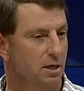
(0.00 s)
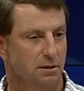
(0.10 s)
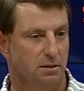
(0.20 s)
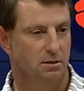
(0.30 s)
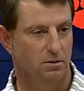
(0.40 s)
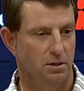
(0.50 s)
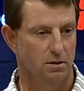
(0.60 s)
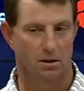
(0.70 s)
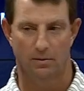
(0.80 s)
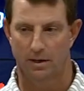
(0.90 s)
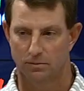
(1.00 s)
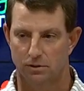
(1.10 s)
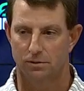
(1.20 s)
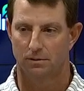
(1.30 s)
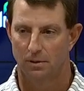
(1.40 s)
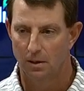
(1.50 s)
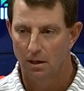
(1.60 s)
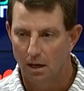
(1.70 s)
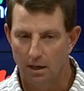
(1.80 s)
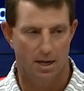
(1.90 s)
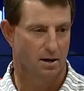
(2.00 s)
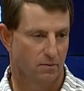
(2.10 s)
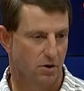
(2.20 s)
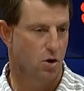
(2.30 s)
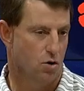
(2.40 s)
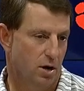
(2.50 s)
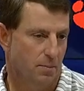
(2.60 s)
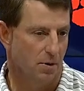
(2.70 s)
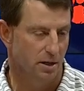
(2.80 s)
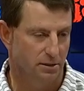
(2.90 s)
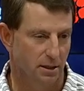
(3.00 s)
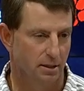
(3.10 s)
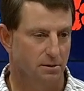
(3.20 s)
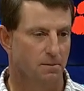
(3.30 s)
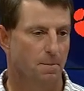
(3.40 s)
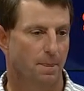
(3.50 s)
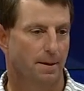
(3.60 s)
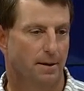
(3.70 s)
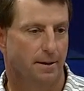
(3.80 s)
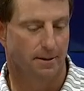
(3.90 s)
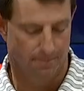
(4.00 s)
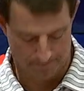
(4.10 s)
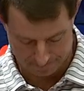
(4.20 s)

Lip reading: get to do, that was a kind of a learning process of